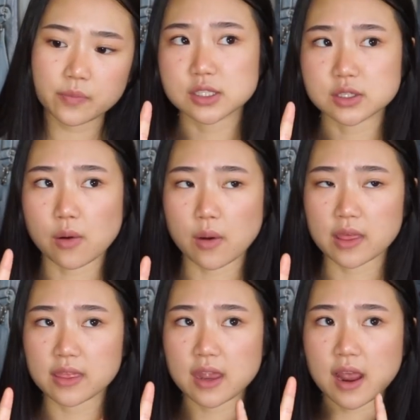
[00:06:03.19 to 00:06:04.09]
So,
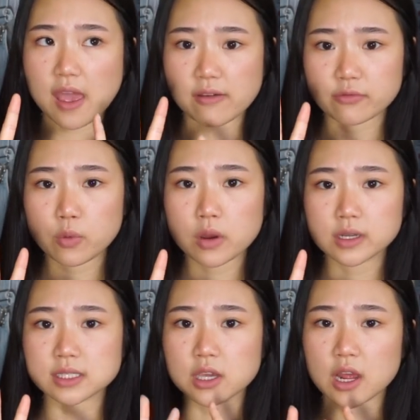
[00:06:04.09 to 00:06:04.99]
and then everyone
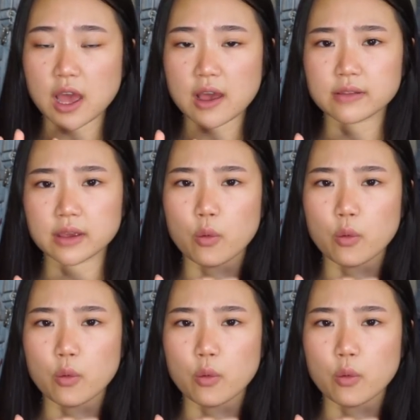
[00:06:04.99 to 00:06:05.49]
is gonna have like